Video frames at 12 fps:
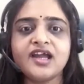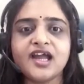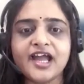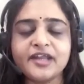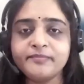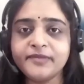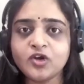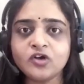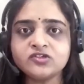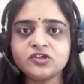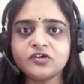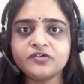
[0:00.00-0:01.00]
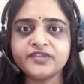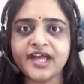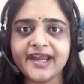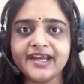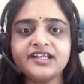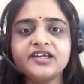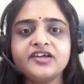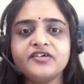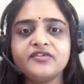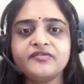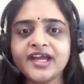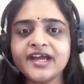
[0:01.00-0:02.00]
And because of that,
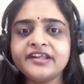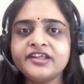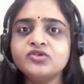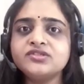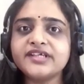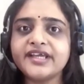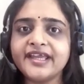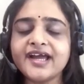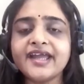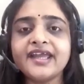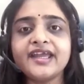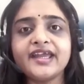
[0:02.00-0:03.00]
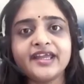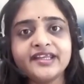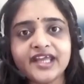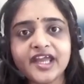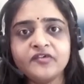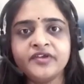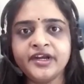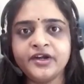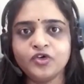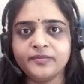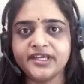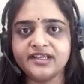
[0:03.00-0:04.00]
we are use AI in every
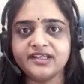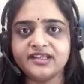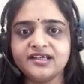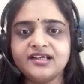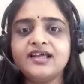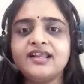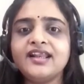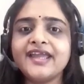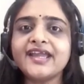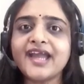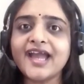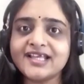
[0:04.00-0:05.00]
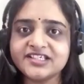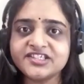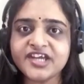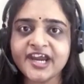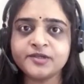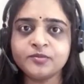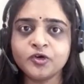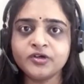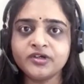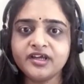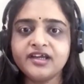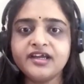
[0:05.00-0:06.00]
domain, like as a chatbot,
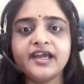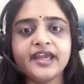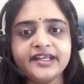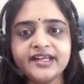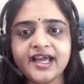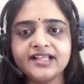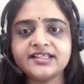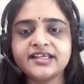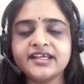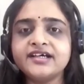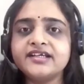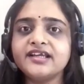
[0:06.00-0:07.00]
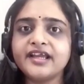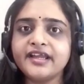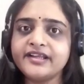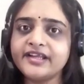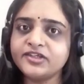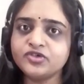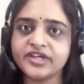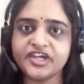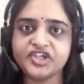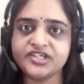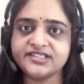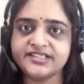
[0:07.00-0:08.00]
in healthcare, in
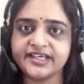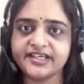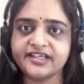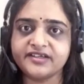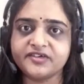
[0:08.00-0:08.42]
education sector.